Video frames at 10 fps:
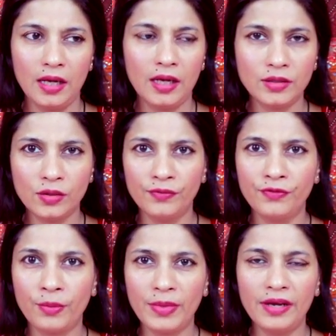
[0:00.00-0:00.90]
cut off
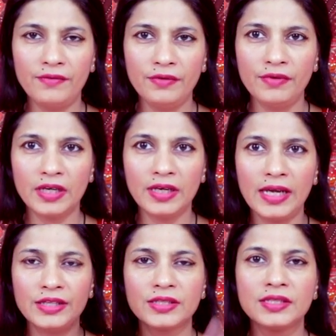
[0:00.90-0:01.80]
from everyone
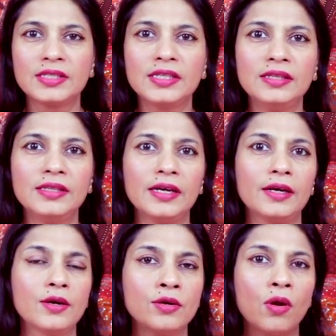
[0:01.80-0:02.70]
and sit
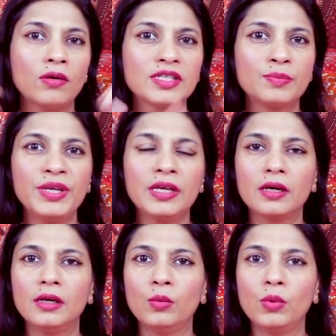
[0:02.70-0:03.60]
there, not speak
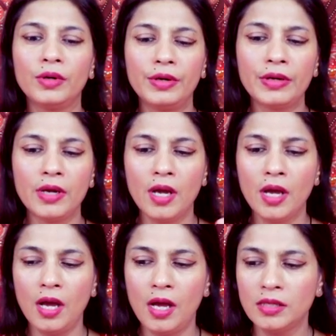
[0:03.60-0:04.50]
a word,
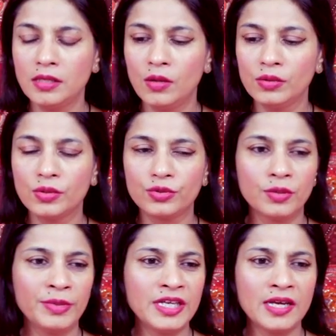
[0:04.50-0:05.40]
no
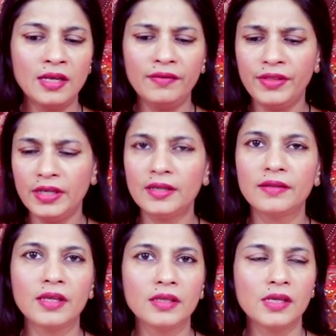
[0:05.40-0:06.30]
social media,
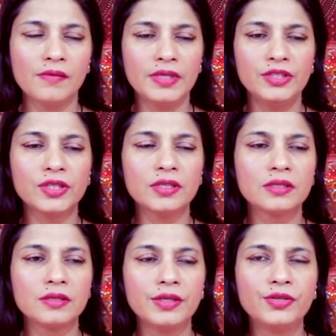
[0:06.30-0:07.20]
nothing. They will
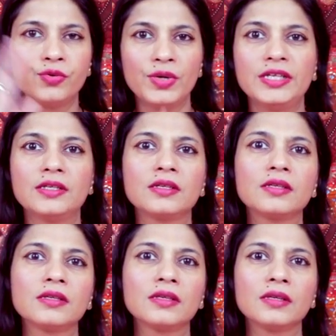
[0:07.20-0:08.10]
just
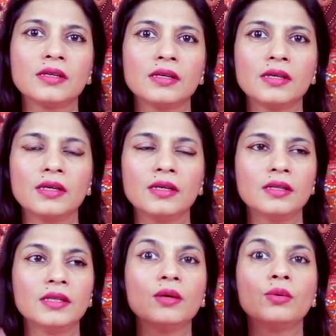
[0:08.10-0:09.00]
retreat.
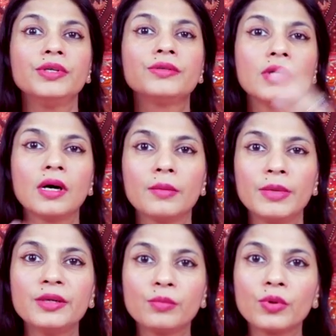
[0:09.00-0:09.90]
They go into the
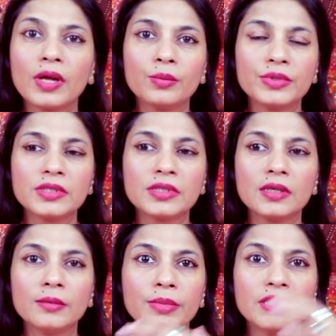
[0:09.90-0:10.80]
hermit mode, I would
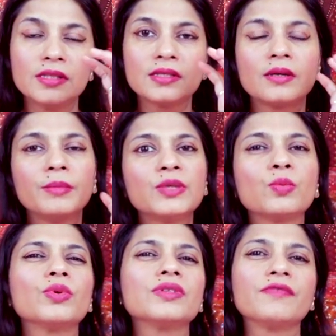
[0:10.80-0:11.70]
say. But this hermit
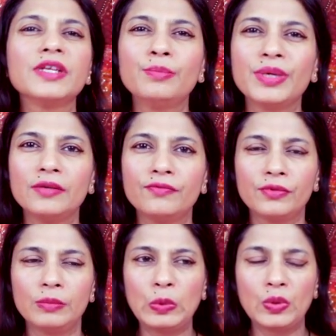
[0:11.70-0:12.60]
mode is a very
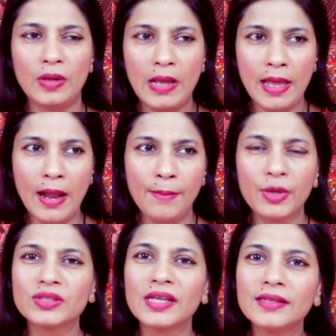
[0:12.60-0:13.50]
painful mode.
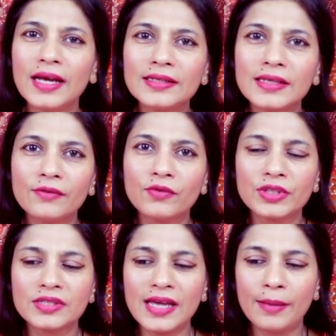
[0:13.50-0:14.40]
Because at that time,
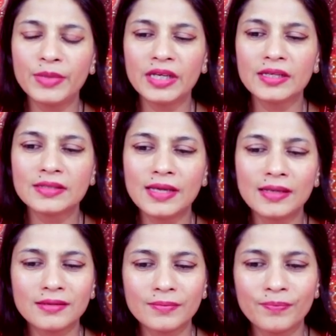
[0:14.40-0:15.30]
what is happening is
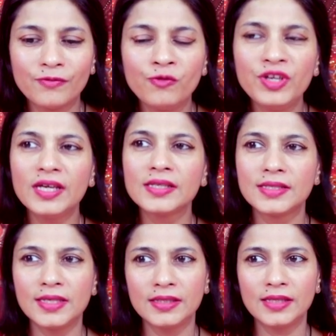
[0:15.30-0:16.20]
that we are
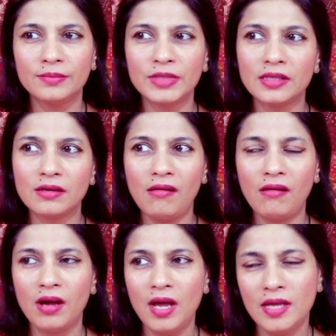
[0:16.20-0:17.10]
seeing them that,
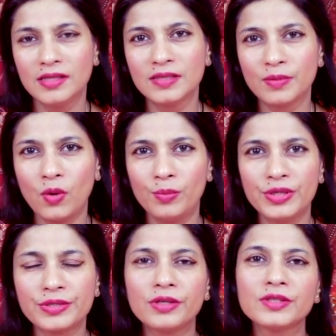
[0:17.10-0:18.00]
oh, the Scorpio
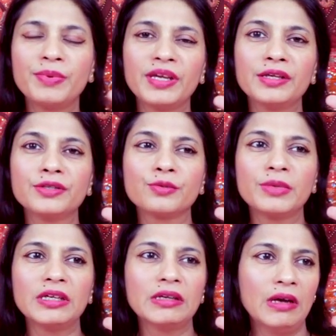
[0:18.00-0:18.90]
is not speaking to
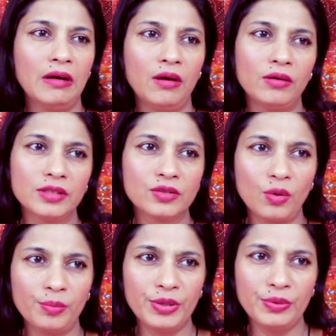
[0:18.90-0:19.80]
me. Or the
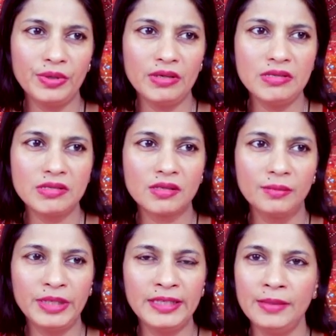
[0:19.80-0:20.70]
Scorpio is
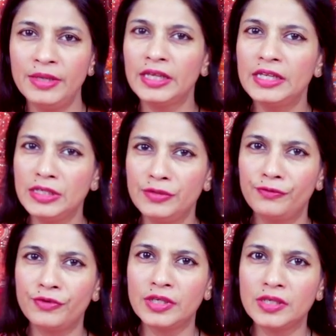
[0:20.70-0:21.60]
completely being
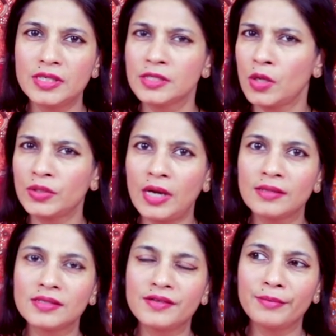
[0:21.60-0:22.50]
indifferent, is not
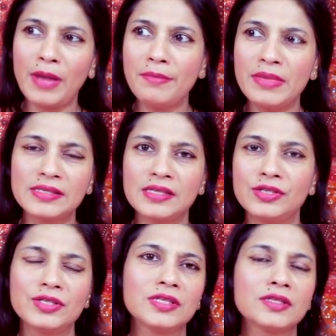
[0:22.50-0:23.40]
answering my
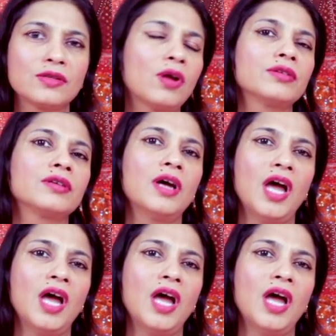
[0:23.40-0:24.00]
messages, is not,